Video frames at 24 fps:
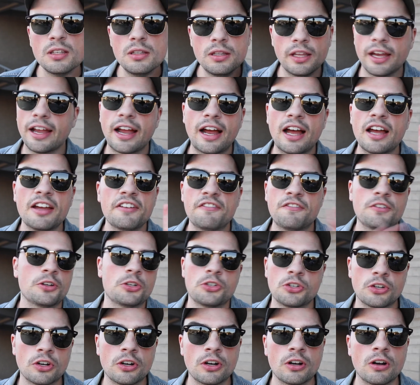Like I for
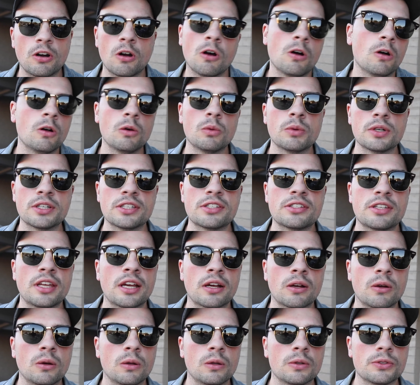sure always
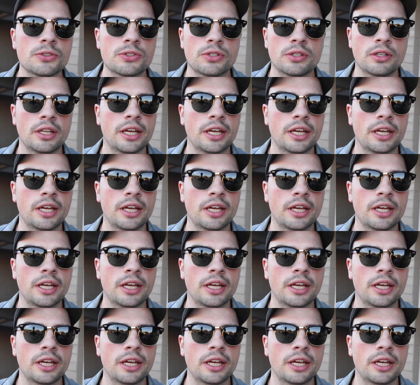set goals.